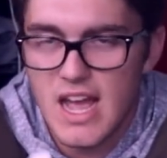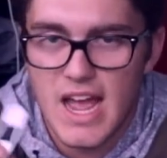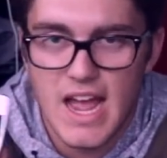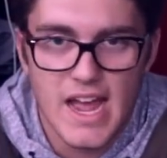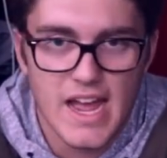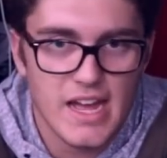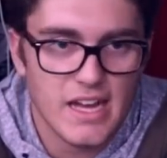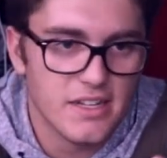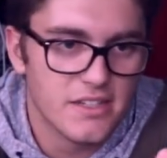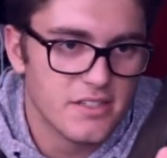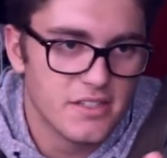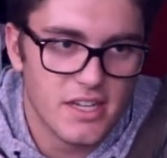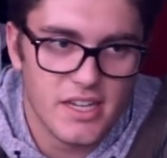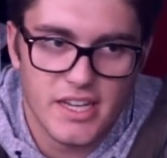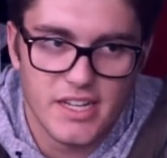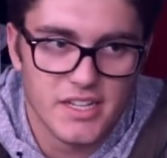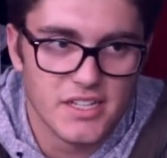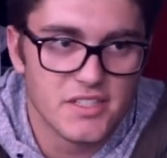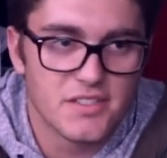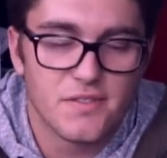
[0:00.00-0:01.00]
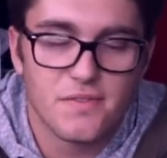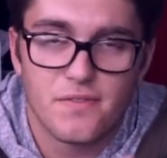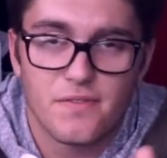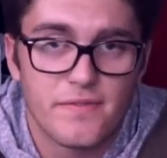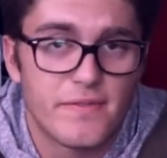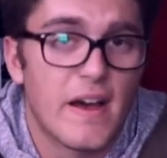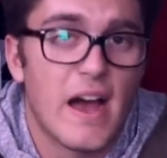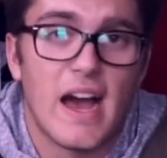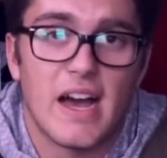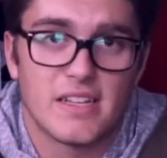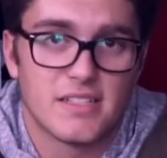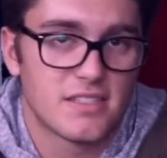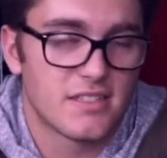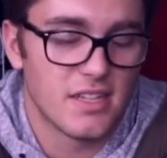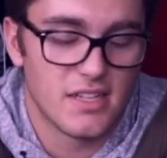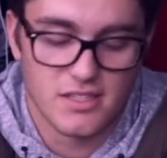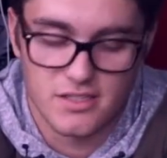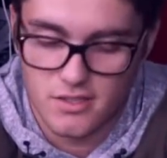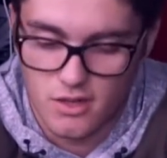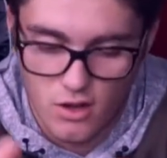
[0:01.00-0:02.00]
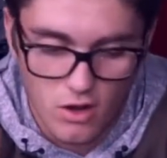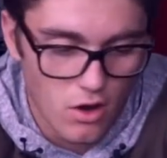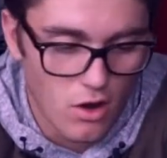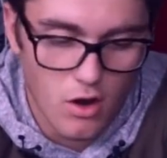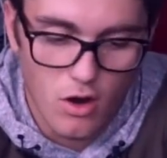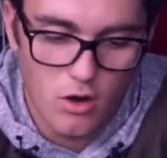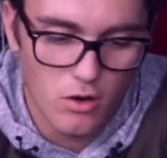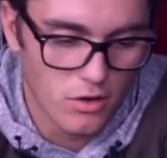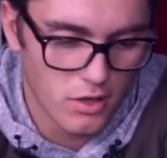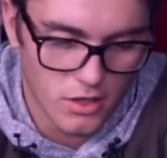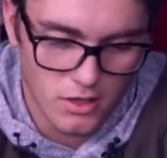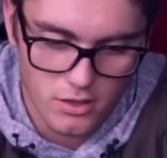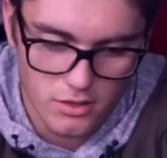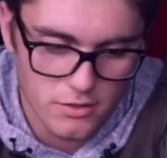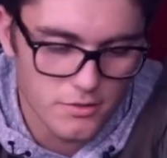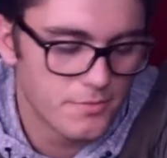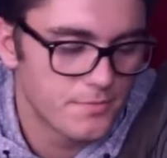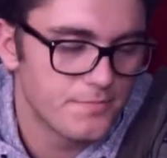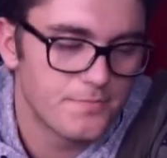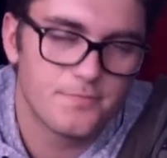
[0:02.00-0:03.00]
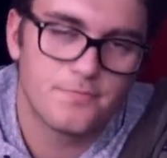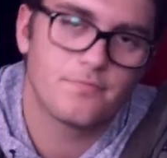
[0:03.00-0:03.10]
and it is fast as all hell.